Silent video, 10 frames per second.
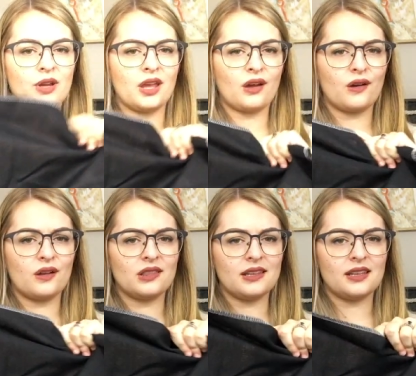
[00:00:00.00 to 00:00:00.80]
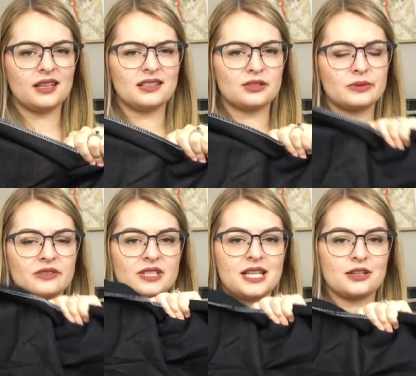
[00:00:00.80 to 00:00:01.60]
working on the little
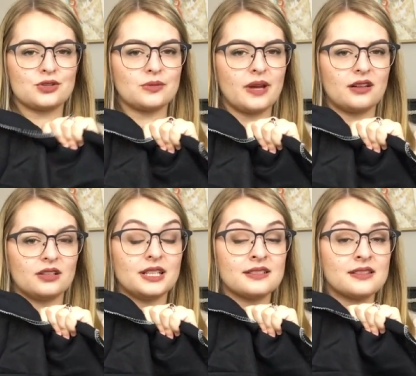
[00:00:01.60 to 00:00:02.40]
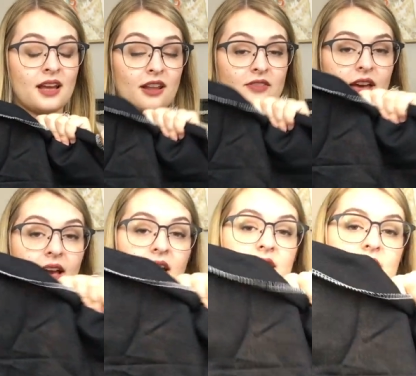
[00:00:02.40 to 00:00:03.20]
bit of a texture pattern inside of the
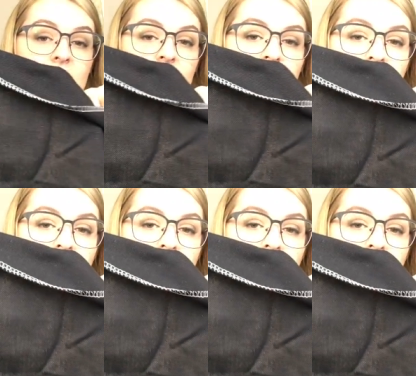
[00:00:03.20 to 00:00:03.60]
hat.